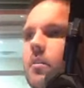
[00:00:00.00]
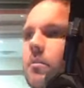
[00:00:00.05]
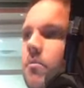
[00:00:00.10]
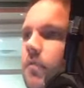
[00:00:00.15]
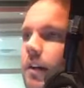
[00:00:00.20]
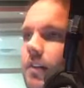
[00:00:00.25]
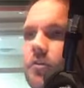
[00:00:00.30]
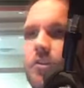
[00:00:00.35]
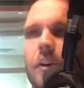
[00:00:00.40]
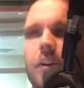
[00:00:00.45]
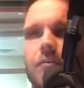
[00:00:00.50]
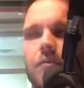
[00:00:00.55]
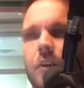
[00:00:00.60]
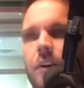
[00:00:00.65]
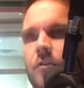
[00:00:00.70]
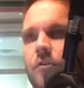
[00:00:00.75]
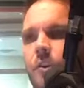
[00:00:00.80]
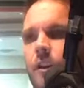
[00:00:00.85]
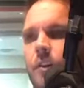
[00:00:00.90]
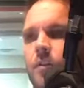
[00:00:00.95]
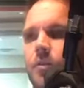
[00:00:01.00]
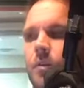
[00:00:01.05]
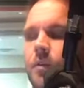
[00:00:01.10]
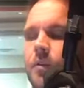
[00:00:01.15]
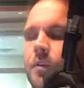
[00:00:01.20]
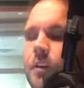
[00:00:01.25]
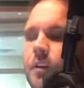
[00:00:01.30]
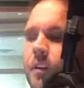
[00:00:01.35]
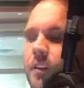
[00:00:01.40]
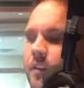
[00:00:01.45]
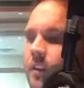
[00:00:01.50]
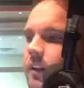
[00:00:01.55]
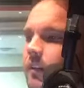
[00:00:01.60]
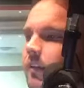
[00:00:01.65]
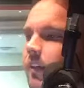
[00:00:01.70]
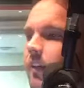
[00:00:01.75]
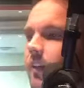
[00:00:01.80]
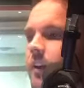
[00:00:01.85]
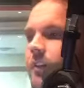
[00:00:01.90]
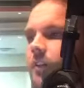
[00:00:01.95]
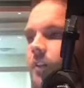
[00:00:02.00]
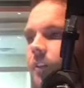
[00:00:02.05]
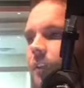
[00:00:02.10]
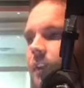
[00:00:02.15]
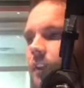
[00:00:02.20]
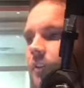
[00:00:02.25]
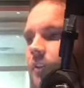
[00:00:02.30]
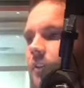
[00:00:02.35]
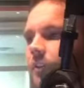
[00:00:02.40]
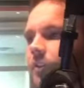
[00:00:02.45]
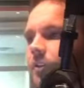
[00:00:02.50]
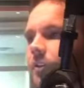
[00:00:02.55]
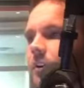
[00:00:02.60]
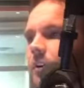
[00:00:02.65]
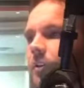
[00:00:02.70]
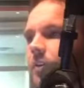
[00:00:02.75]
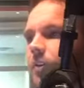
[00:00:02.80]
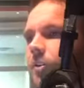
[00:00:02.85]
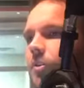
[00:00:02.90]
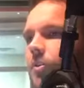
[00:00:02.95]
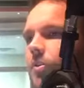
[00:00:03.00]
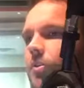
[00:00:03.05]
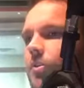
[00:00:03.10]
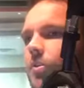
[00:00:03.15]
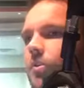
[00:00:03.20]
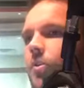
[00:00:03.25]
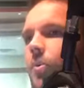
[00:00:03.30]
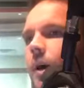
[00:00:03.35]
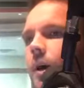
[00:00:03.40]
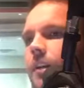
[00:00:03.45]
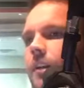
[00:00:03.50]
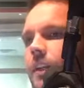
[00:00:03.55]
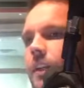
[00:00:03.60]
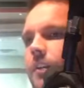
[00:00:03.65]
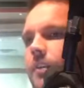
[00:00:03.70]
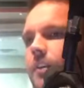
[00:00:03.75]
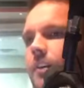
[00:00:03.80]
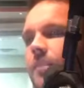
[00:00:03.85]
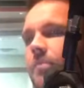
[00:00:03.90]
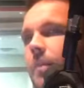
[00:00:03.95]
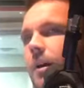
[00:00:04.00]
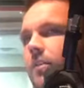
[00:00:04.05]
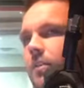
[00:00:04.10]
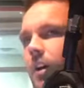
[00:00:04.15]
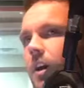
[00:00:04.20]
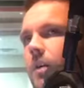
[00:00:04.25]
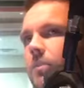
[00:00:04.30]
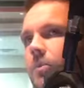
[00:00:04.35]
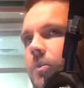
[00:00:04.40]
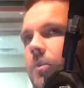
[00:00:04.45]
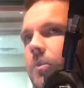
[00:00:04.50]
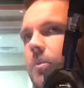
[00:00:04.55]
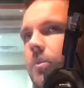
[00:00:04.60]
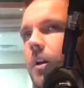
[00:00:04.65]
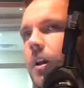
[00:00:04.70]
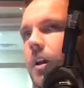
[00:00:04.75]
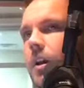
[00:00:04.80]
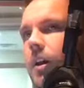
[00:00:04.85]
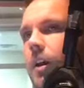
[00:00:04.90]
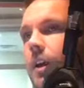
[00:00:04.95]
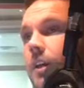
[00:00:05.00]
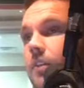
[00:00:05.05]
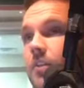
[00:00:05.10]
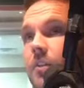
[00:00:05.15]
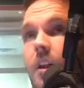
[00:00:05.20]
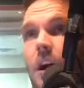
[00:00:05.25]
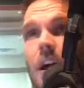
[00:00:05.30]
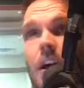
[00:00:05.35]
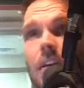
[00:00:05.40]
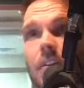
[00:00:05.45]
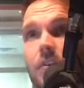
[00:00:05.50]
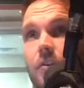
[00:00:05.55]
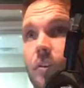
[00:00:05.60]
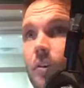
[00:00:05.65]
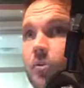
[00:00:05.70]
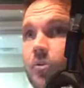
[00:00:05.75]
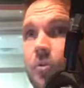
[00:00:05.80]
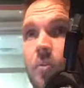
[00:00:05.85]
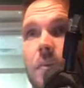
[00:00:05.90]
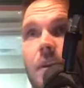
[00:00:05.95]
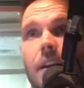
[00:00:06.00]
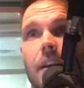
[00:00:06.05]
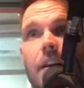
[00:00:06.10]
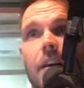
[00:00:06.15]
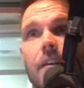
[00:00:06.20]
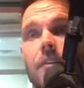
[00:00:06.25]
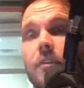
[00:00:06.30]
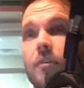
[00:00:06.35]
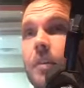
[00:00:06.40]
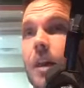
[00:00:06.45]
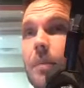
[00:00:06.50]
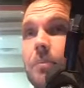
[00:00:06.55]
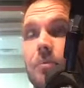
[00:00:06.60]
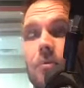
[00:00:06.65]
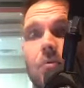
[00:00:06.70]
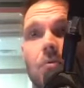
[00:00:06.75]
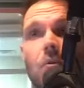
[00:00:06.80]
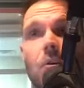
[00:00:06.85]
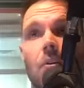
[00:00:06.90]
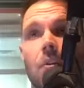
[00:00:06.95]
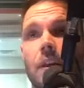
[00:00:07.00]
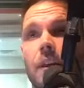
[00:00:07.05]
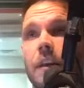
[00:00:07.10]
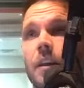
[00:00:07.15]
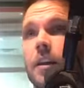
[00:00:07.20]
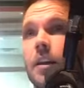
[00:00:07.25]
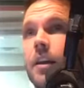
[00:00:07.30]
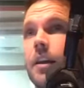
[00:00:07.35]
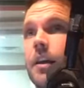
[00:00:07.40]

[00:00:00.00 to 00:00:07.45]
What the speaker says: Rain checks. So if you're listening to this, think to yourself, who do I need to give my time to? It's not social media. Stop scrolling.